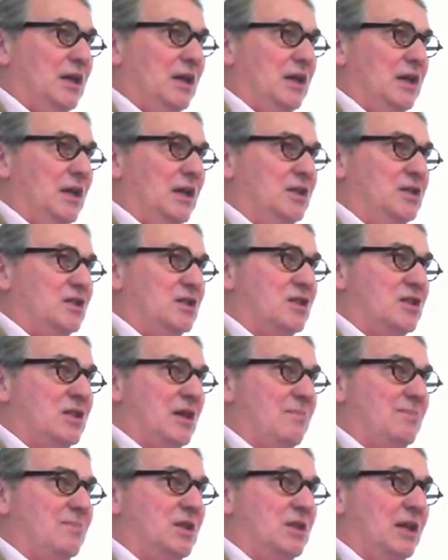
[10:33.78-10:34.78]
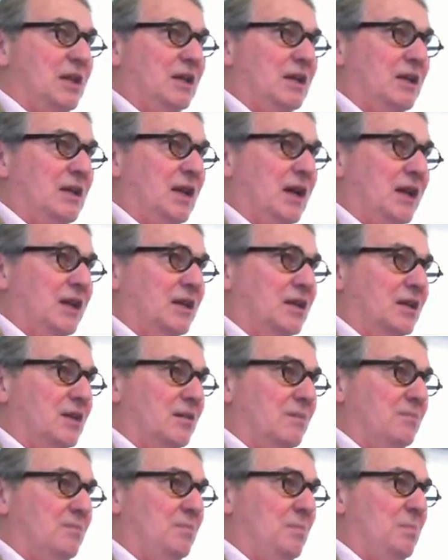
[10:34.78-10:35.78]
It's something like
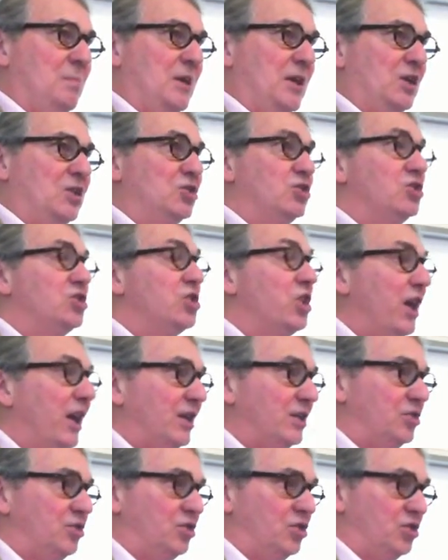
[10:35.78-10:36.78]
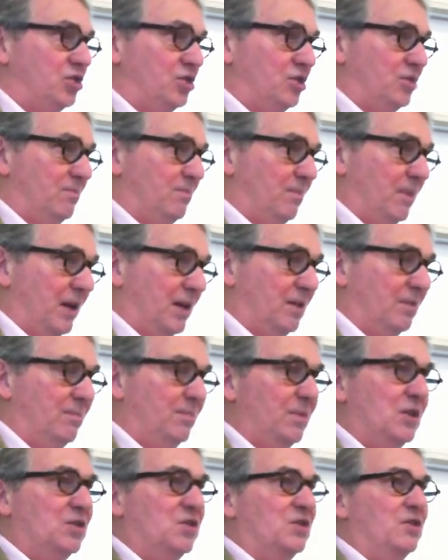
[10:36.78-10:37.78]
being changed by the
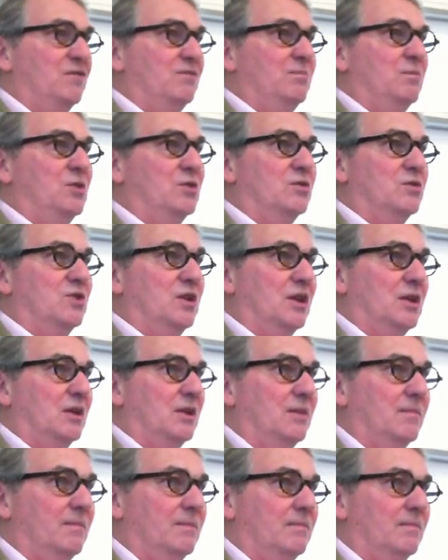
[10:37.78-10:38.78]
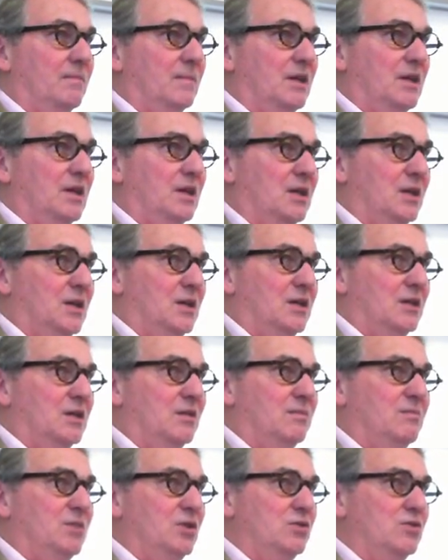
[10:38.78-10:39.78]
piece of music. The
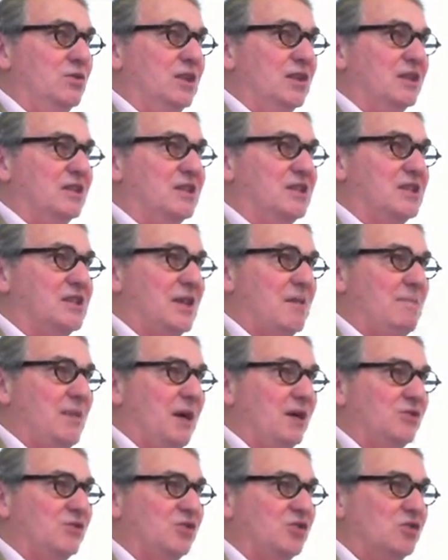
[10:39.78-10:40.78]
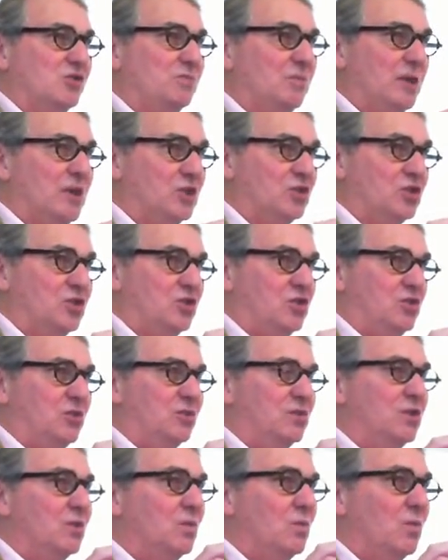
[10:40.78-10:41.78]
music somehow speaks to you
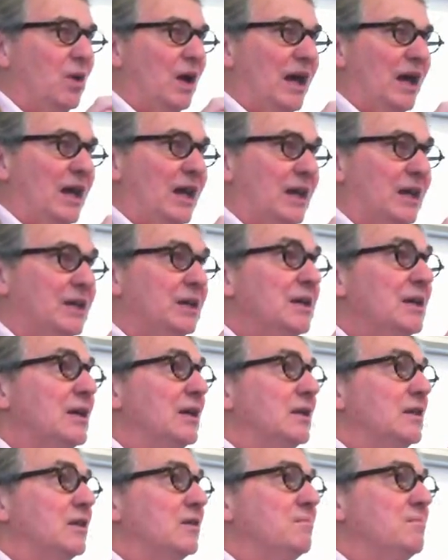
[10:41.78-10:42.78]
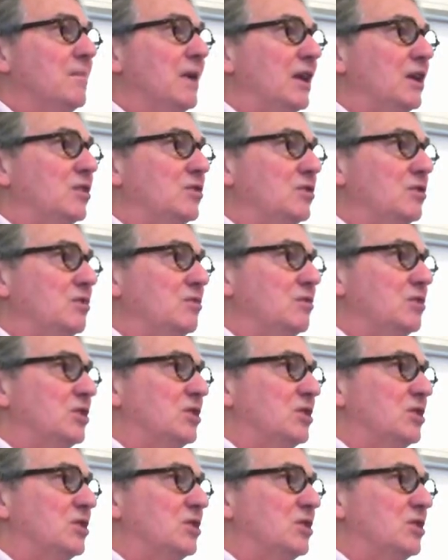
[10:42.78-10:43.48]
in a way that makes you